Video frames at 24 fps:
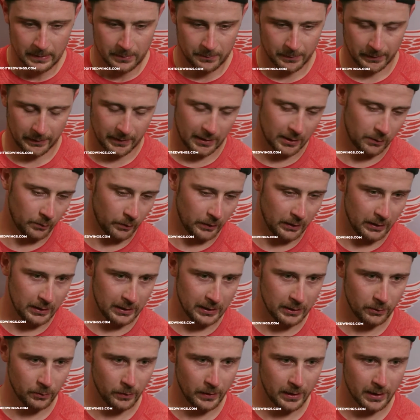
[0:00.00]
But then
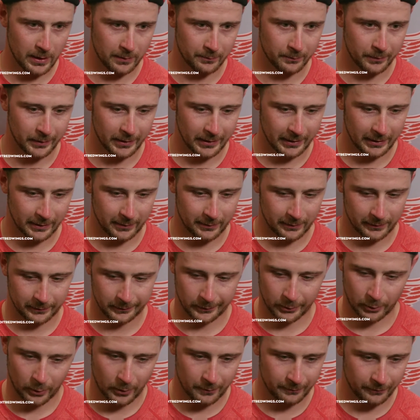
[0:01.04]
we come back.
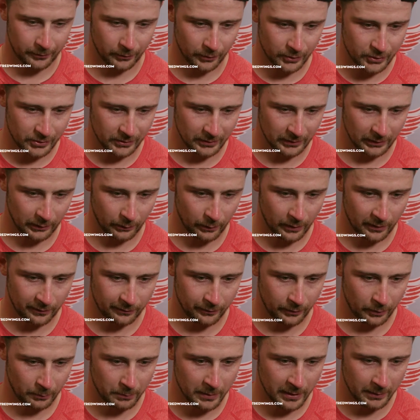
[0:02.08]
Unfortunately, we have a
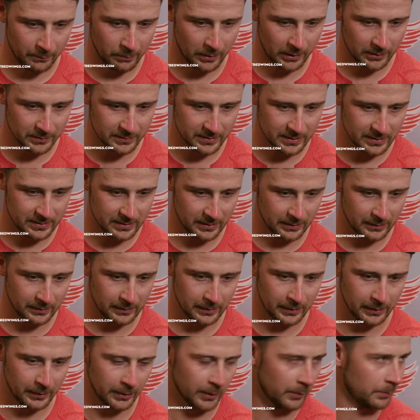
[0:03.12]
few bad bounces and
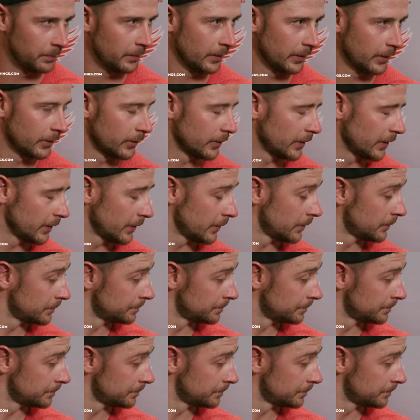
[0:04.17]
they end up in our net.